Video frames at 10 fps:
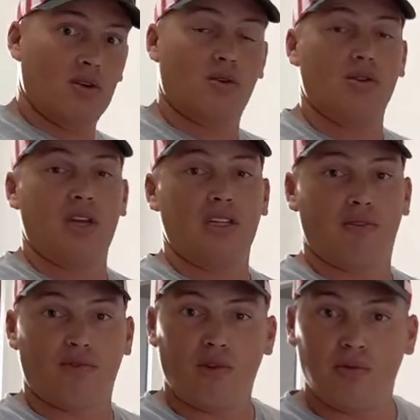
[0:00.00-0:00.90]
on in the
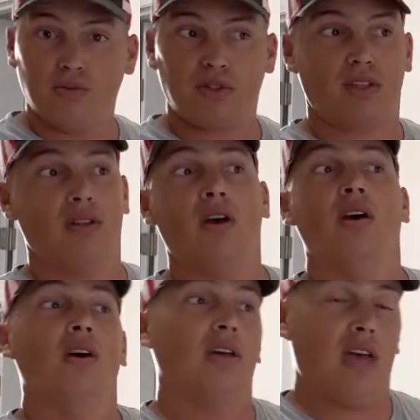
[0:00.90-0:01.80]
rooms,
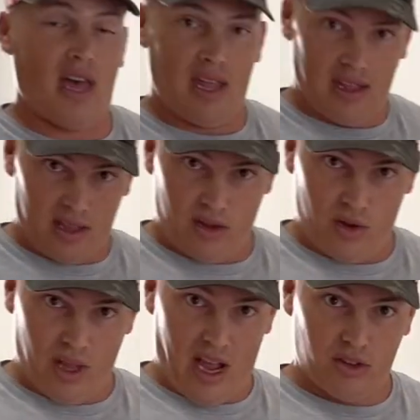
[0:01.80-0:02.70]
and
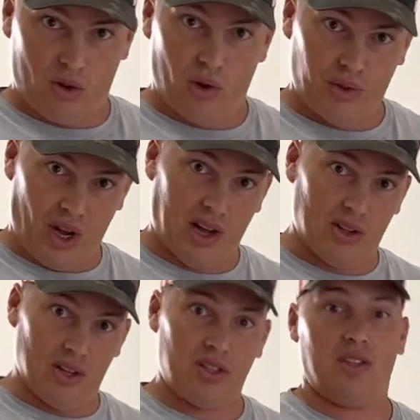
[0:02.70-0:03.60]
that's called ductless.